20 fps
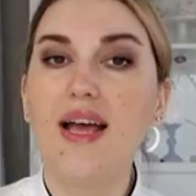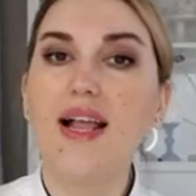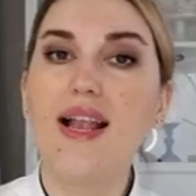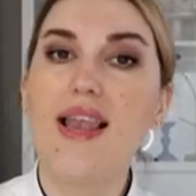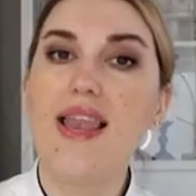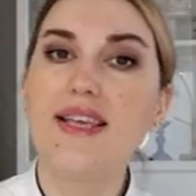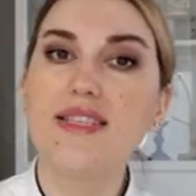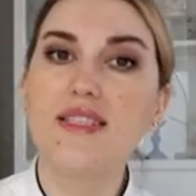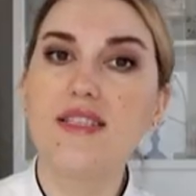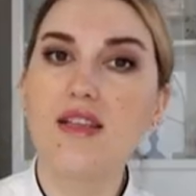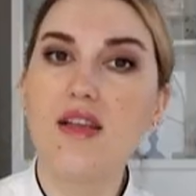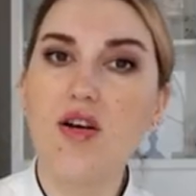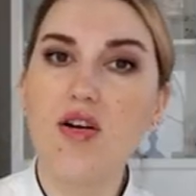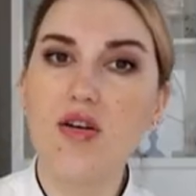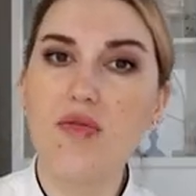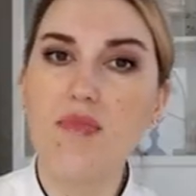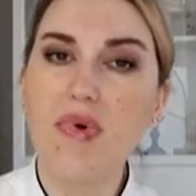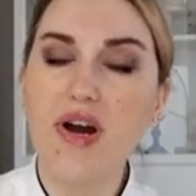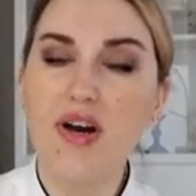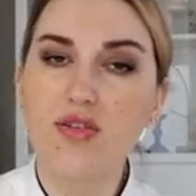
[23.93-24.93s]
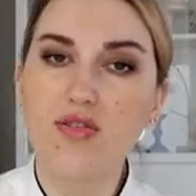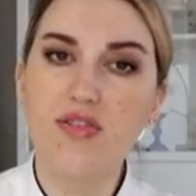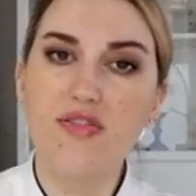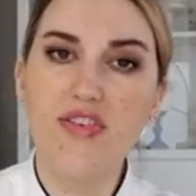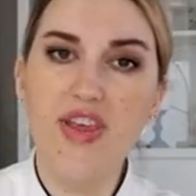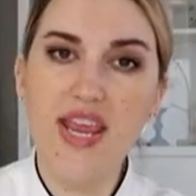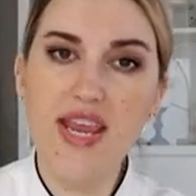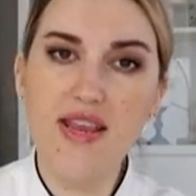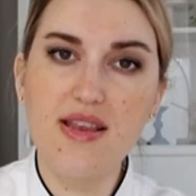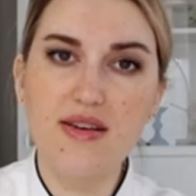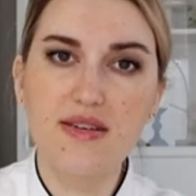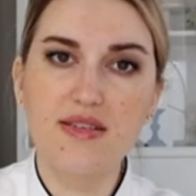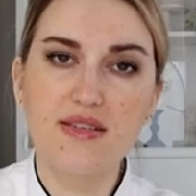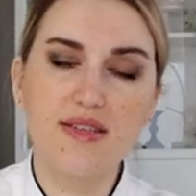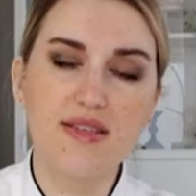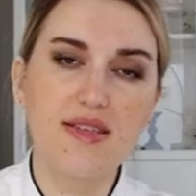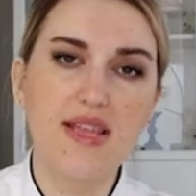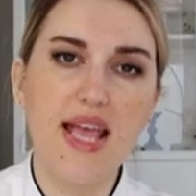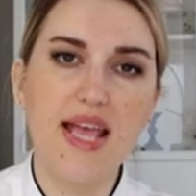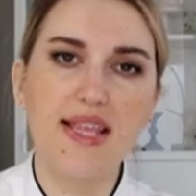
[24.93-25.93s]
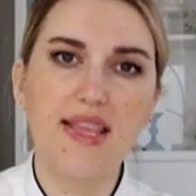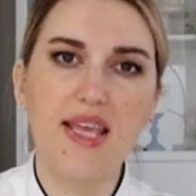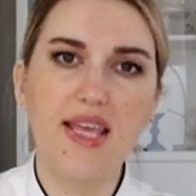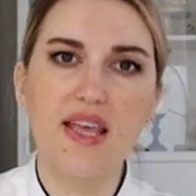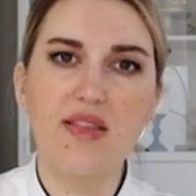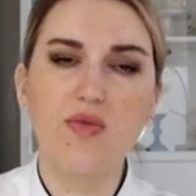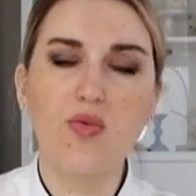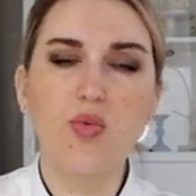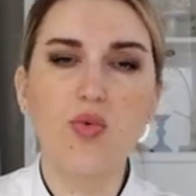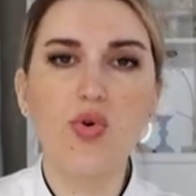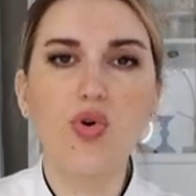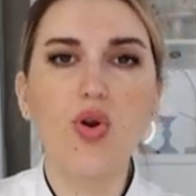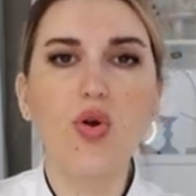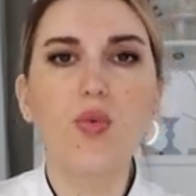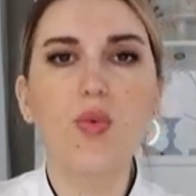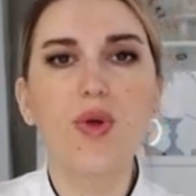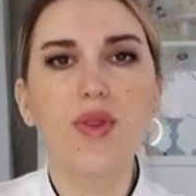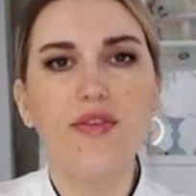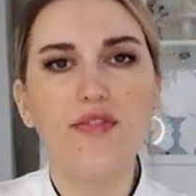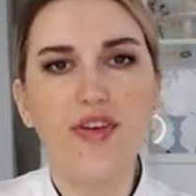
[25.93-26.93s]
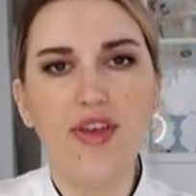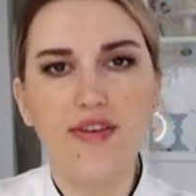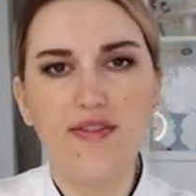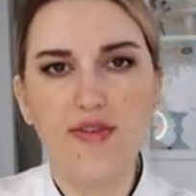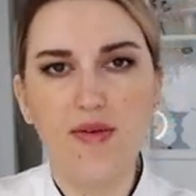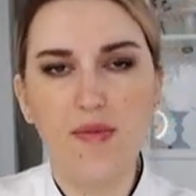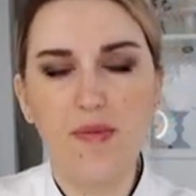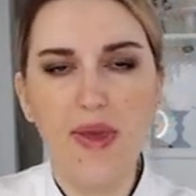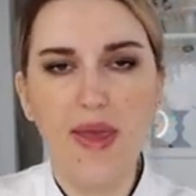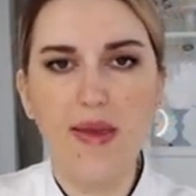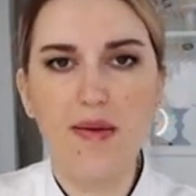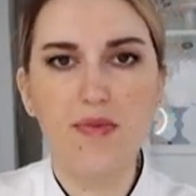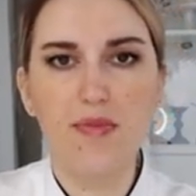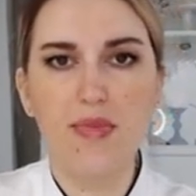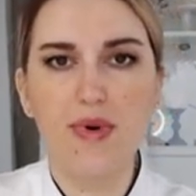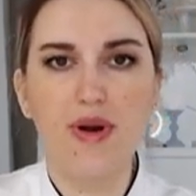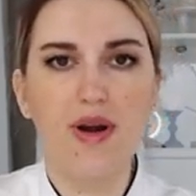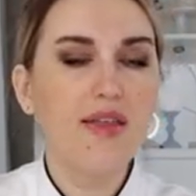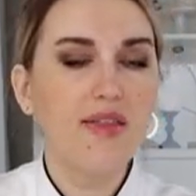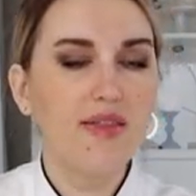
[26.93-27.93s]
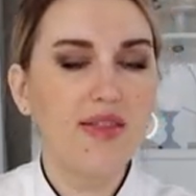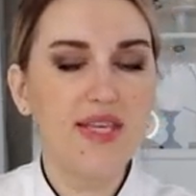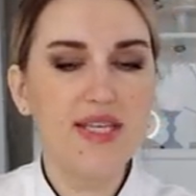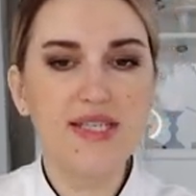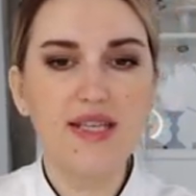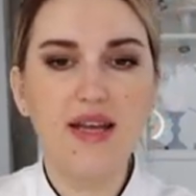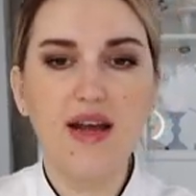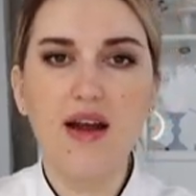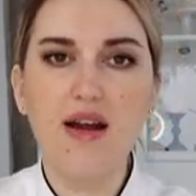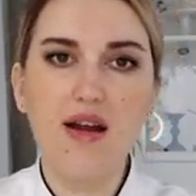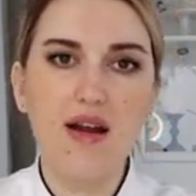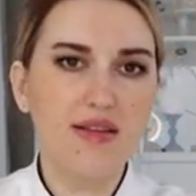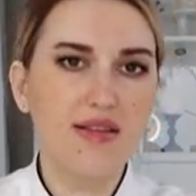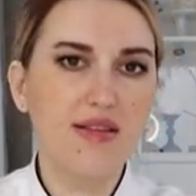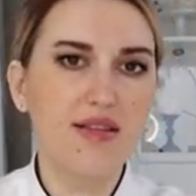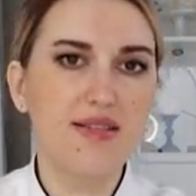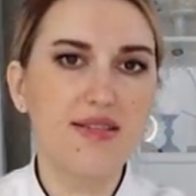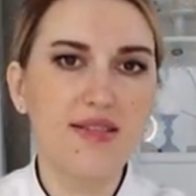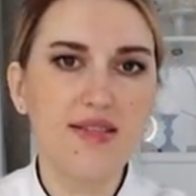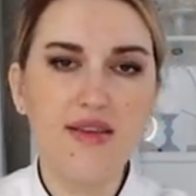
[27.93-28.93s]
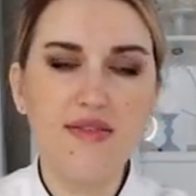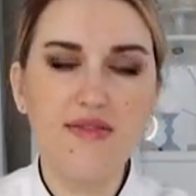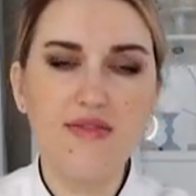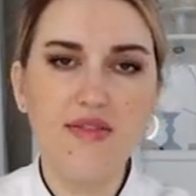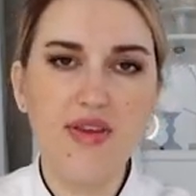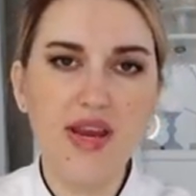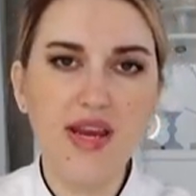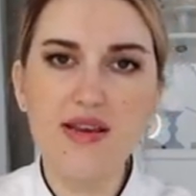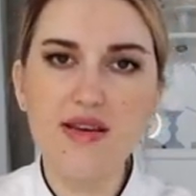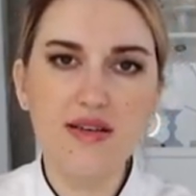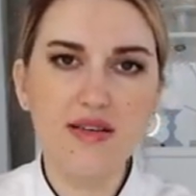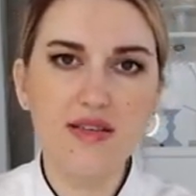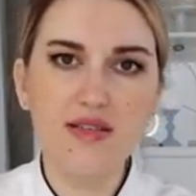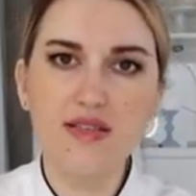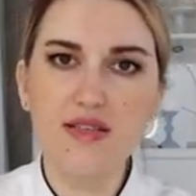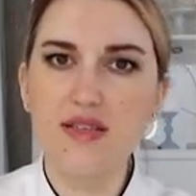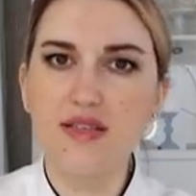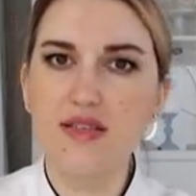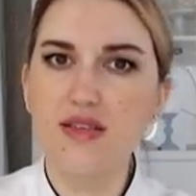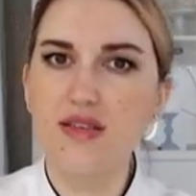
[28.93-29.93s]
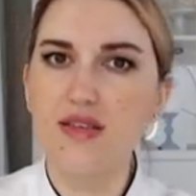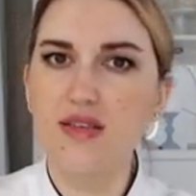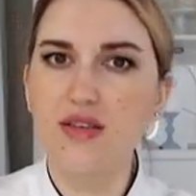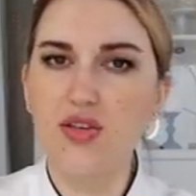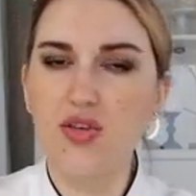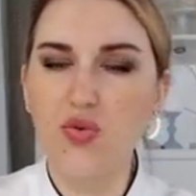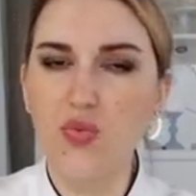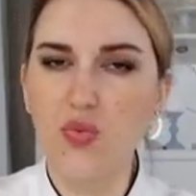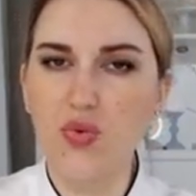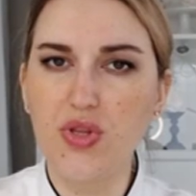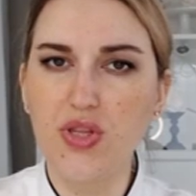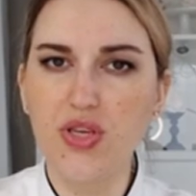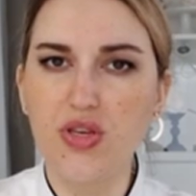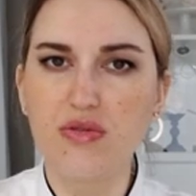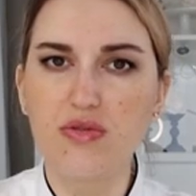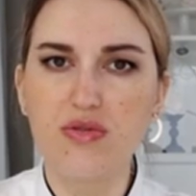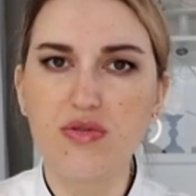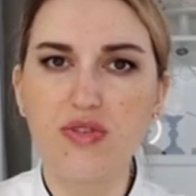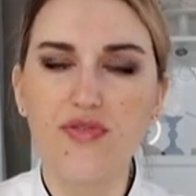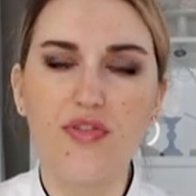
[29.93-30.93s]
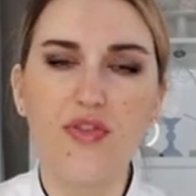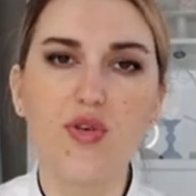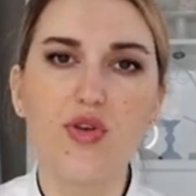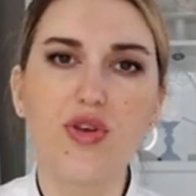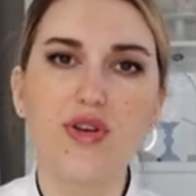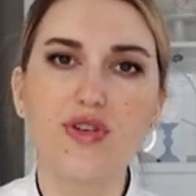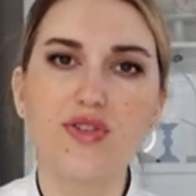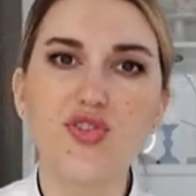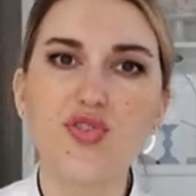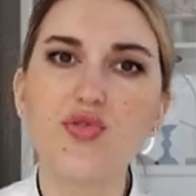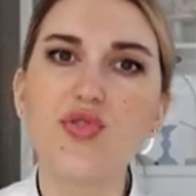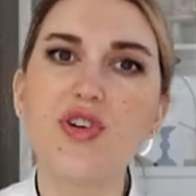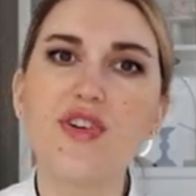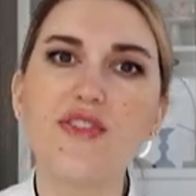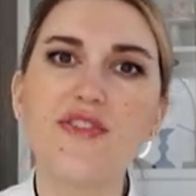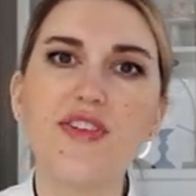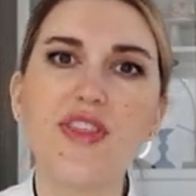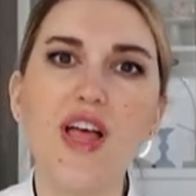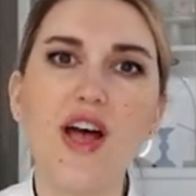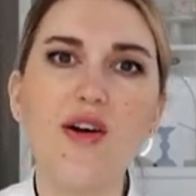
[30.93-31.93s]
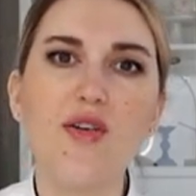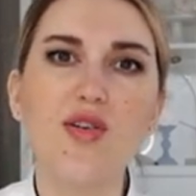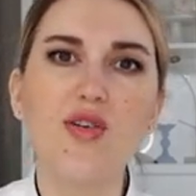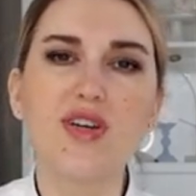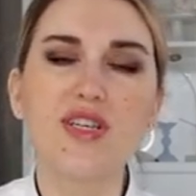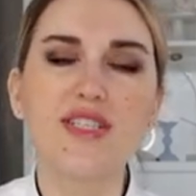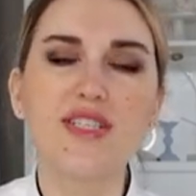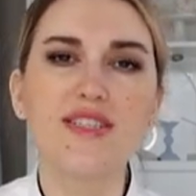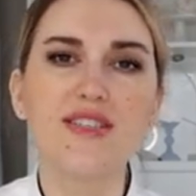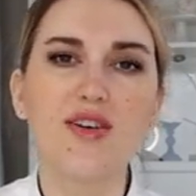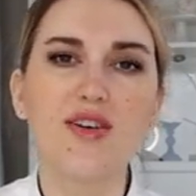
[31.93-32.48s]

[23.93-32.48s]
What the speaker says: Let's talk about veneers that can work with wafer paper. These are the same veneers you would use for your sugar flowers